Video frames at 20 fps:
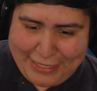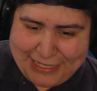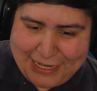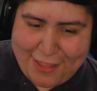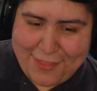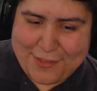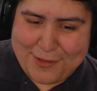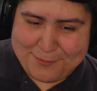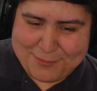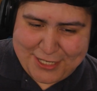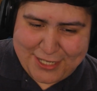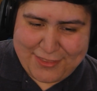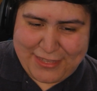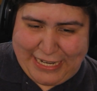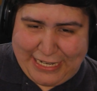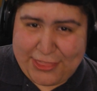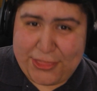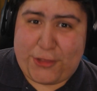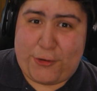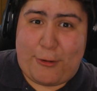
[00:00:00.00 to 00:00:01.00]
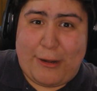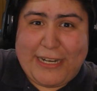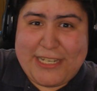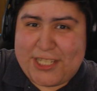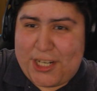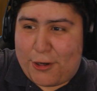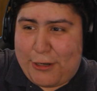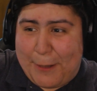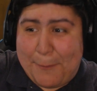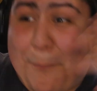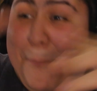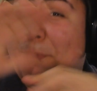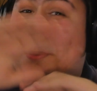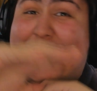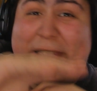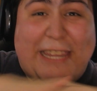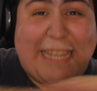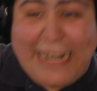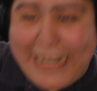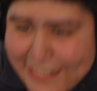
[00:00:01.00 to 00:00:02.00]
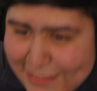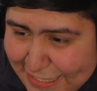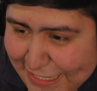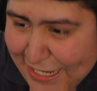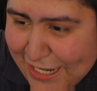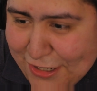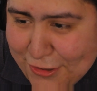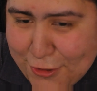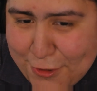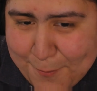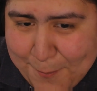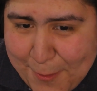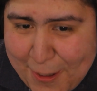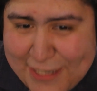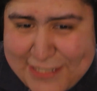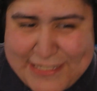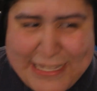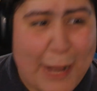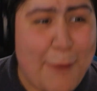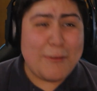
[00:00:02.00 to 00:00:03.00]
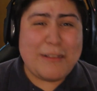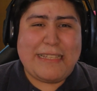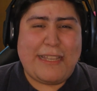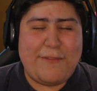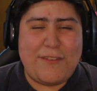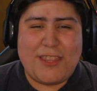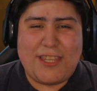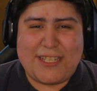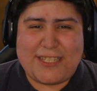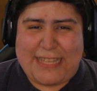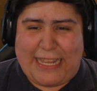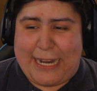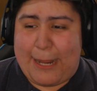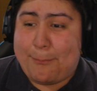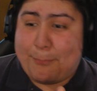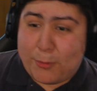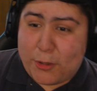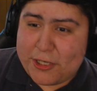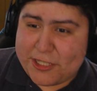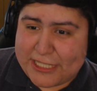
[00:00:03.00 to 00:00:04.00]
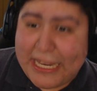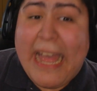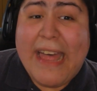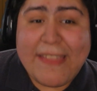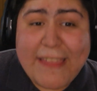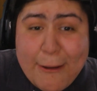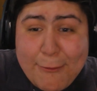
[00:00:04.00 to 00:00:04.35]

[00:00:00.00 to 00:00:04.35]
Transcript: All right, now that I'm done like throwing Joe completely under the bus, that wasn't even just like a push.